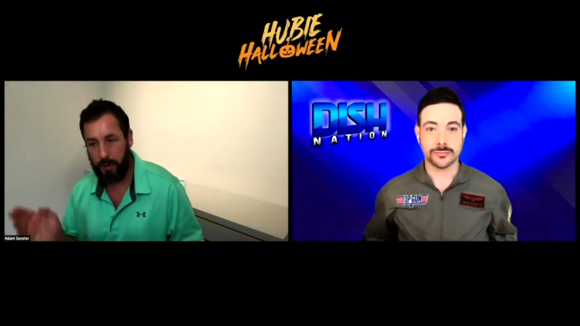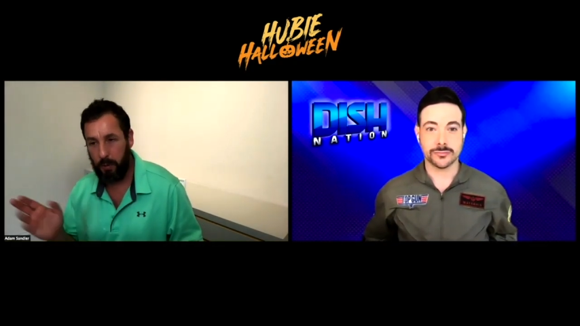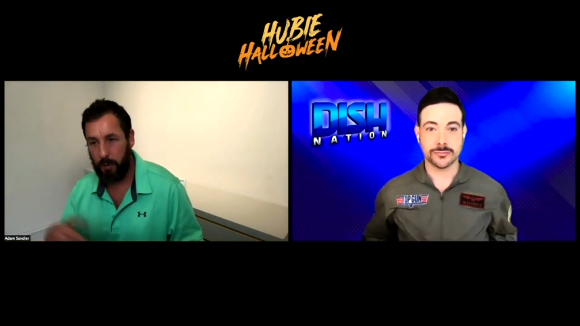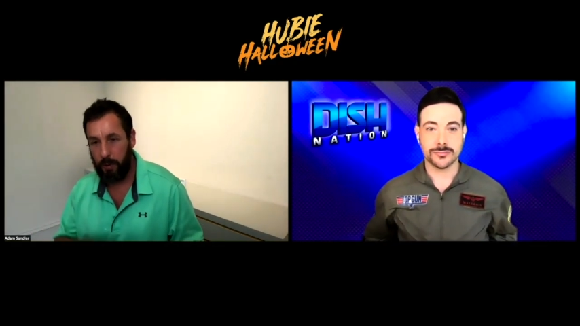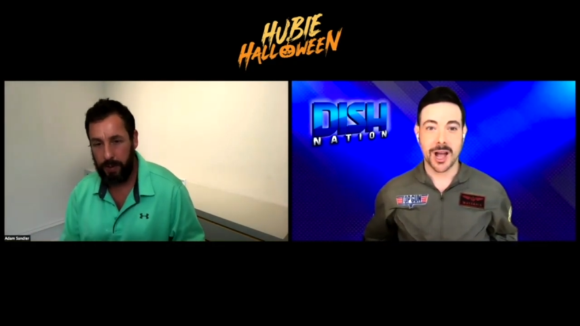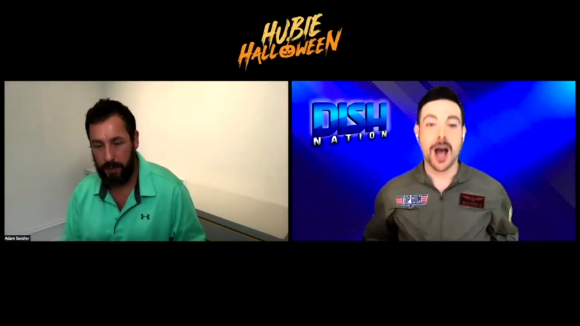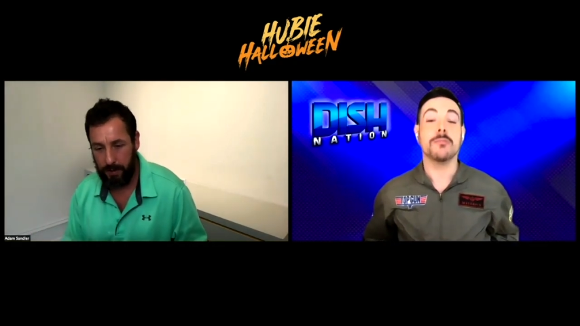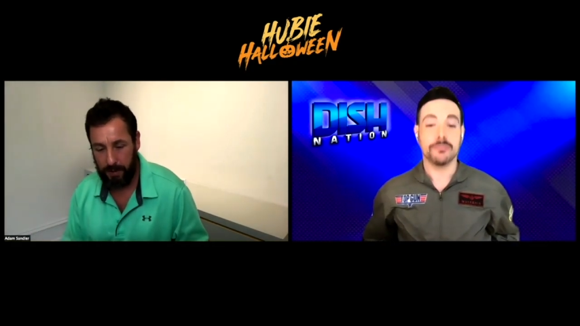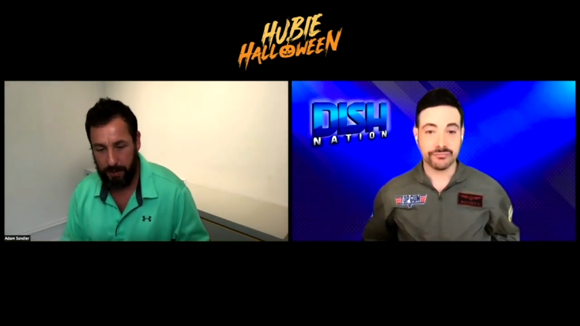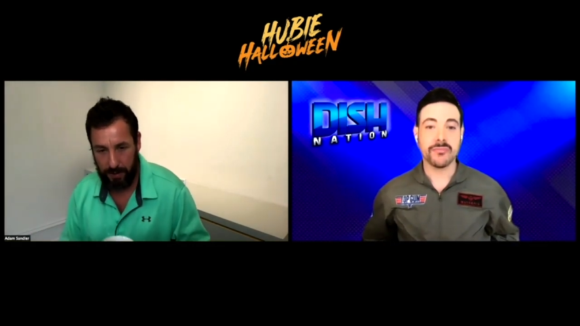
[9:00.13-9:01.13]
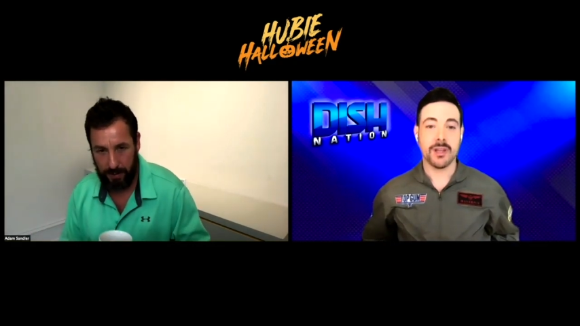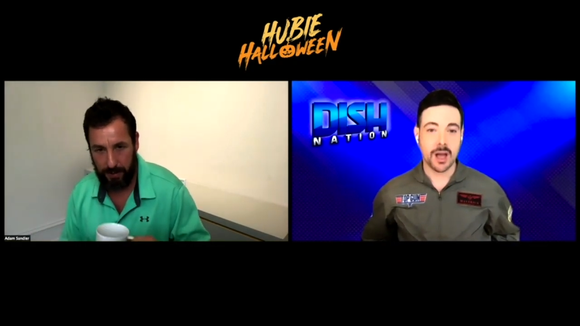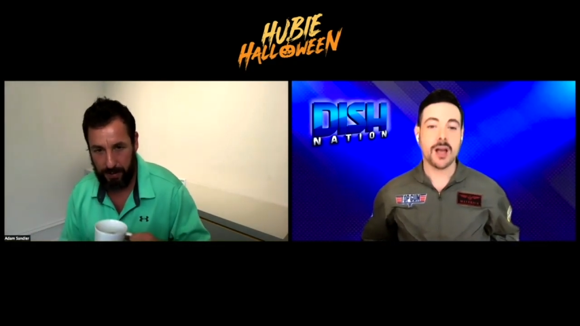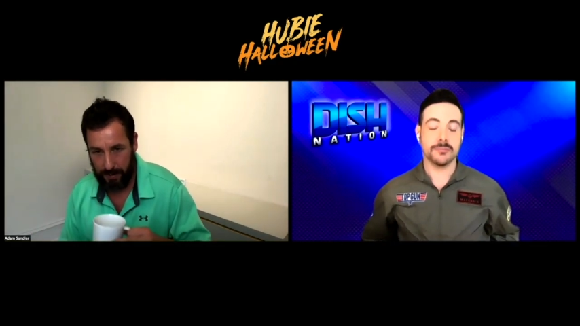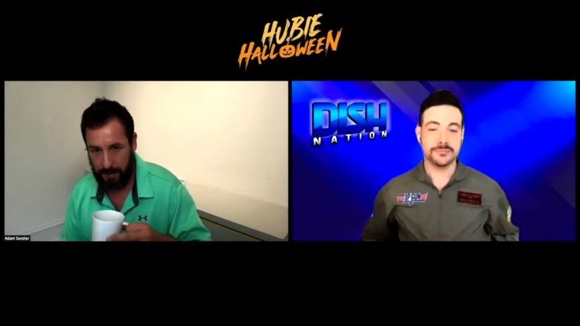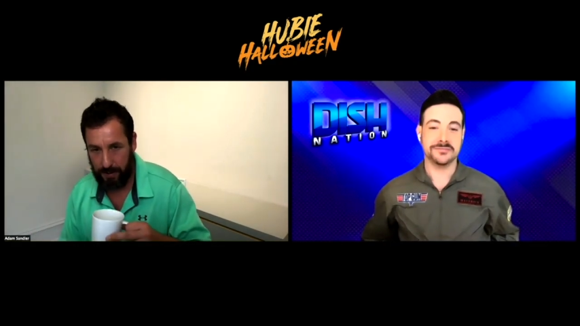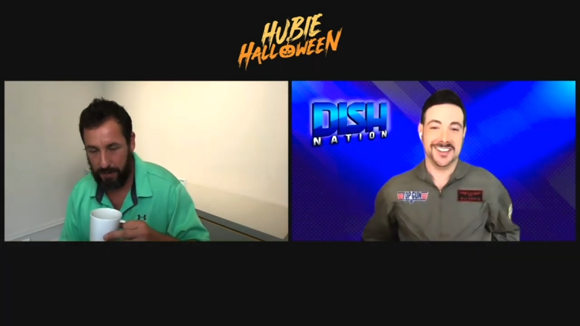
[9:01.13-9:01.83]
Speaker 1: Don't worry, you you you.